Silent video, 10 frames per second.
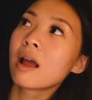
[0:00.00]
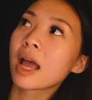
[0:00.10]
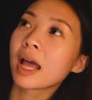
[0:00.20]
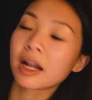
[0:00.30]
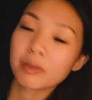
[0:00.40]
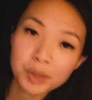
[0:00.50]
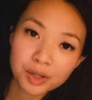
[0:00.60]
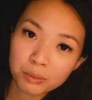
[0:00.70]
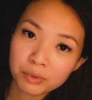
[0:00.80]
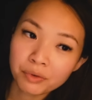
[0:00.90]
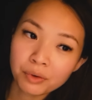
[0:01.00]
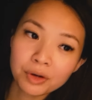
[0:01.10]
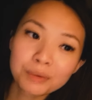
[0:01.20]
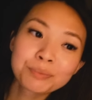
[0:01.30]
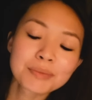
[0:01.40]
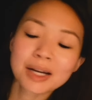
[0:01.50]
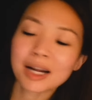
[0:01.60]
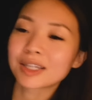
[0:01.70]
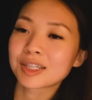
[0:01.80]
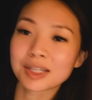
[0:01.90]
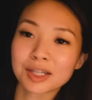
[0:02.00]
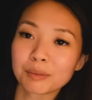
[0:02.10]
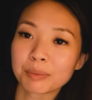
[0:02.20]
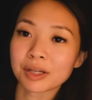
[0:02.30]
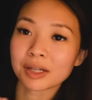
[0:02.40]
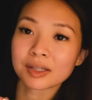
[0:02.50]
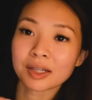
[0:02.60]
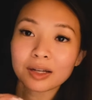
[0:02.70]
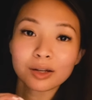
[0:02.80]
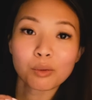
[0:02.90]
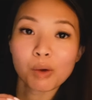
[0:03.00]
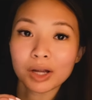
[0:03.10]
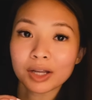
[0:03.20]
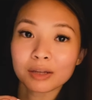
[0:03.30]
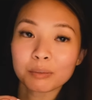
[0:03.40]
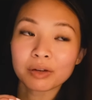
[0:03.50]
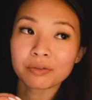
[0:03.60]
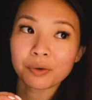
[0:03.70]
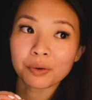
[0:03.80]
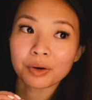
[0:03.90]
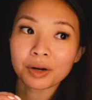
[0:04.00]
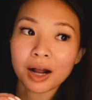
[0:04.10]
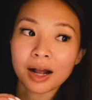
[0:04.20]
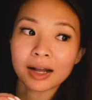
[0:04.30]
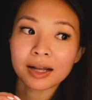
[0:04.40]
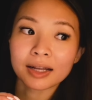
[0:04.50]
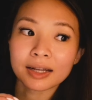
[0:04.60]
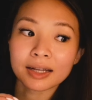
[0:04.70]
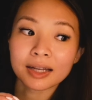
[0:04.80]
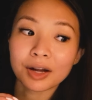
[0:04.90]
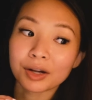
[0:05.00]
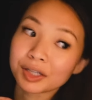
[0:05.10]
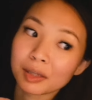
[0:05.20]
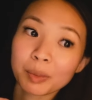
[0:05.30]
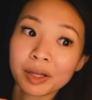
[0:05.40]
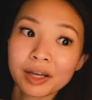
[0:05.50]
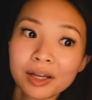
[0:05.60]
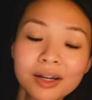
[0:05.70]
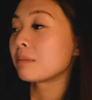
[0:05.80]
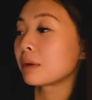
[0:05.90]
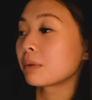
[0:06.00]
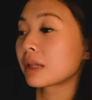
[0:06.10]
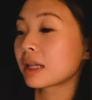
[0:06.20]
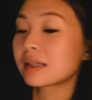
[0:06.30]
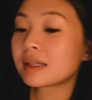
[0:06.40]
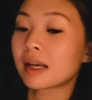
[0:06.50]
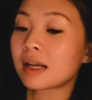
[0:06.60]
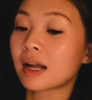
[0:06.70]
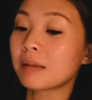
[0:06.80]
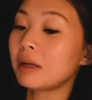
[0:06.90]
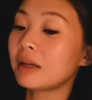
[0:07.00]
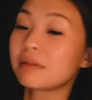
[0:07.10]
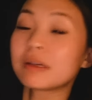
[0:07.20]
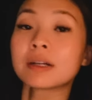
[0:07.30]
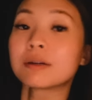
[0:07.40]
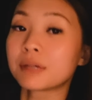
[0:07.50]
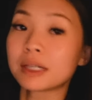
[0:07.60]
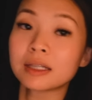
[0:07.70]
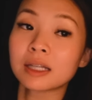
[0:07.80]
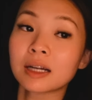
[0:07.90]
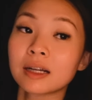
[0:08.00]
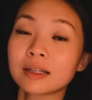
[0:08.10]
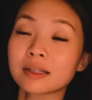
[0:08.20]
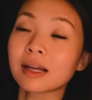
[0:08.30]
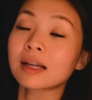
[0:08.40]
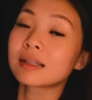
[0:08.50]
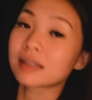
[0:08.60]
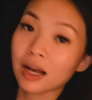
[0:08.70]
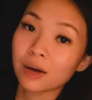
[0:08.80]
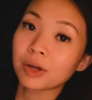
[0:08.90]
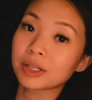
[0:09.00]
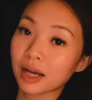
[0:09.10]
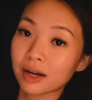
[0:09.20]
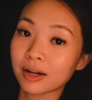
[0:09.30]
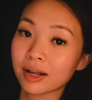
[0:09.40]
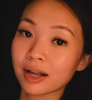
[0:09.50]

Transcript: and I'd been there before, but I just think it'll be nice to get a little walk in before I get onto the plane. But with that said, I'm not even gonna read tonight because that is how tired I